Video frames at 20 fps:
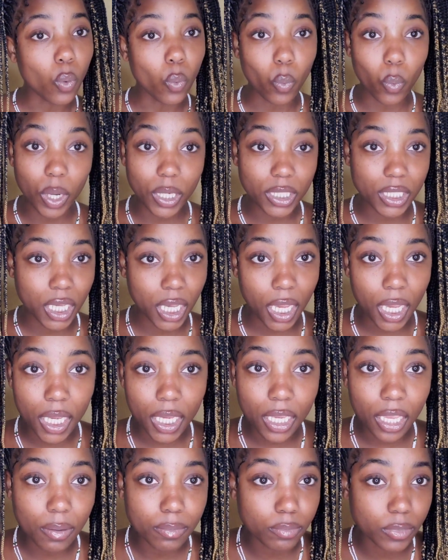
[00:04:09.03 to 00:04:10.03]

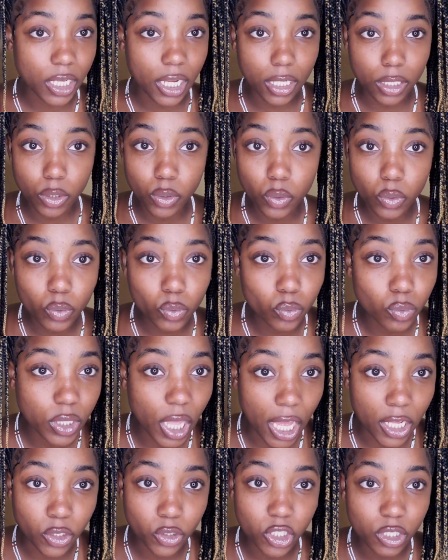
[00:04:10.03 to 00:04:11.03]
1k i'm telling you
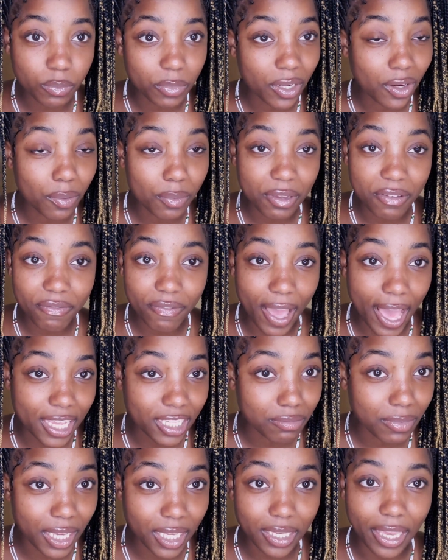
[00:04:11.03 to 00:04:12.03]
that trip better be
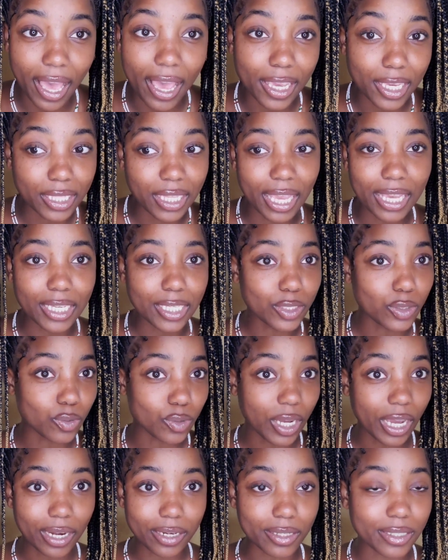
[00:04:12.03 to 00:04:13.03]
fast my guy like you
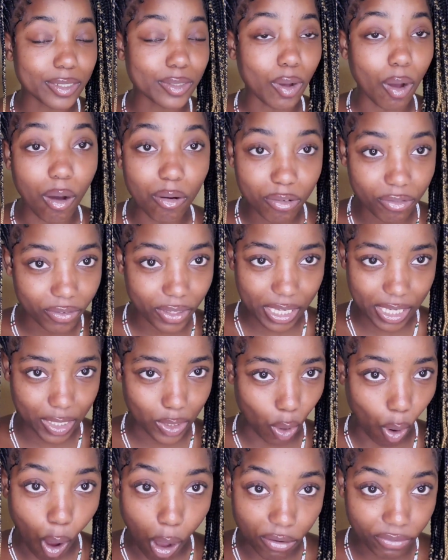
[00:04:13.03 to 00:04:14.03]
gotta like, off it
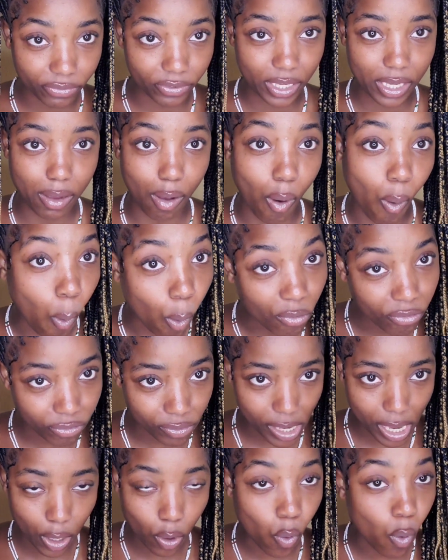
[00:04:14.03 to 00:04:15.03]
off it off
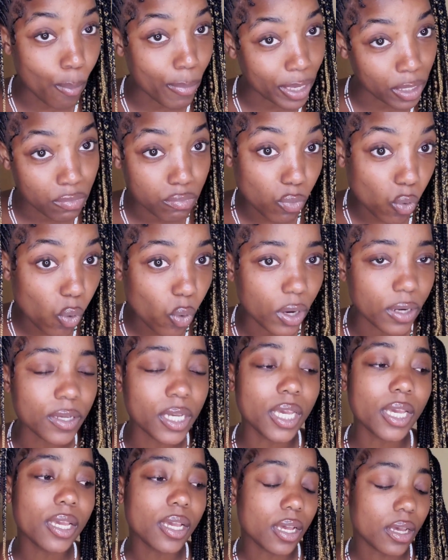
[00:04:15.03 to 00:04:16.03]
it and go make more
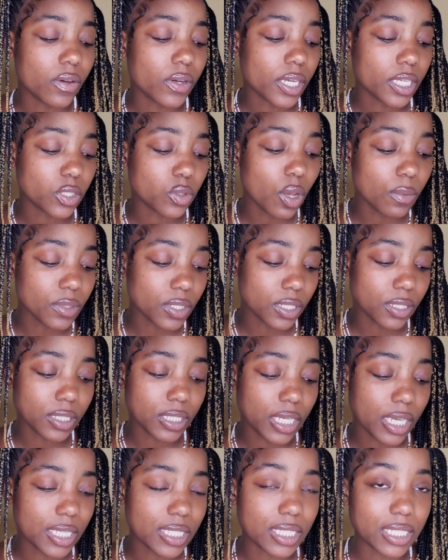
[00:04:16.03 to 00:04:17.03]
okay so i'm trying to
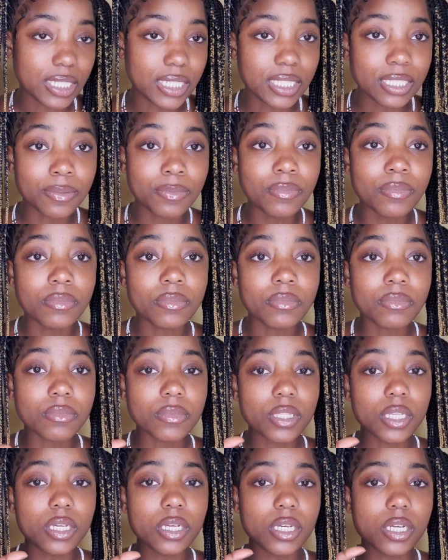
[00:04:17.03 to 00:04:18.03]
say is this
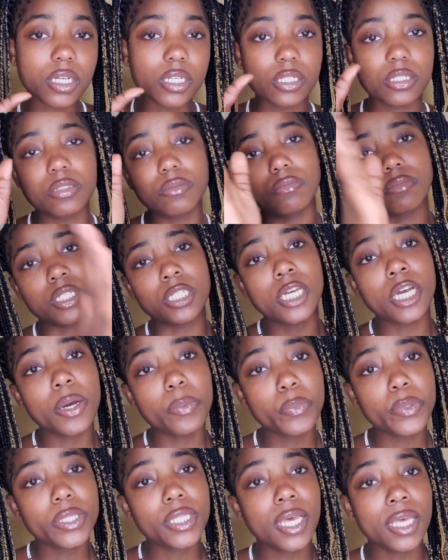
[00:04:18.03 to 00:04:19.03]
um
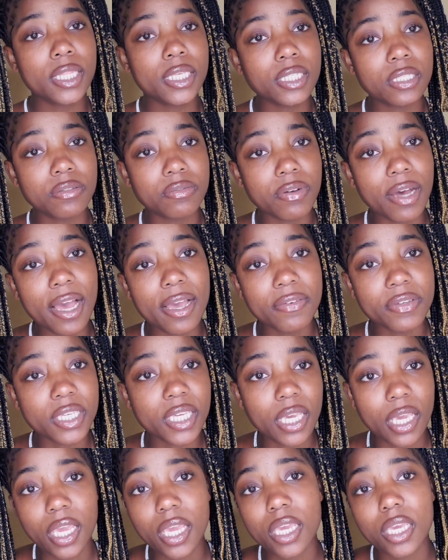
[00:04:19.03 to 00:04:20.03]
come with at least
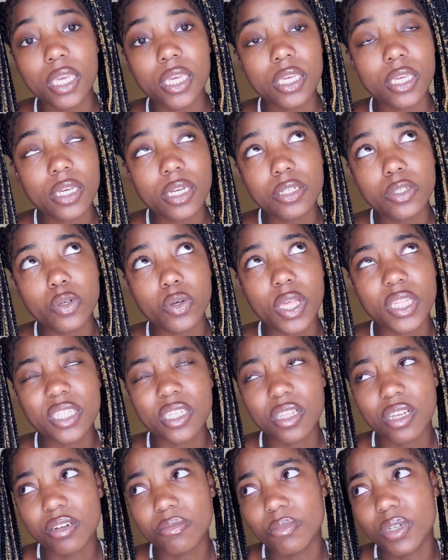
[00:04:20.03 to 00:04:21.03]
5k you know that's a
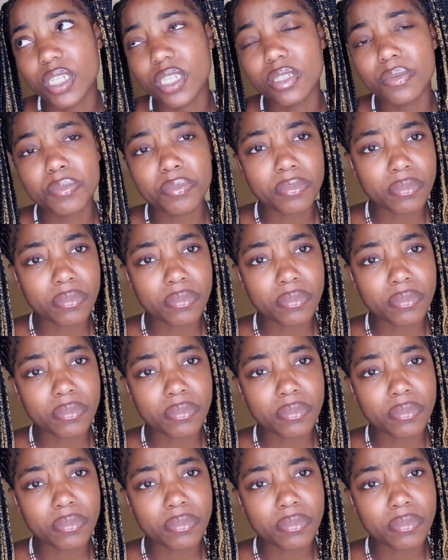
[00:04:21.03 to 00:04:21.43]
lot of money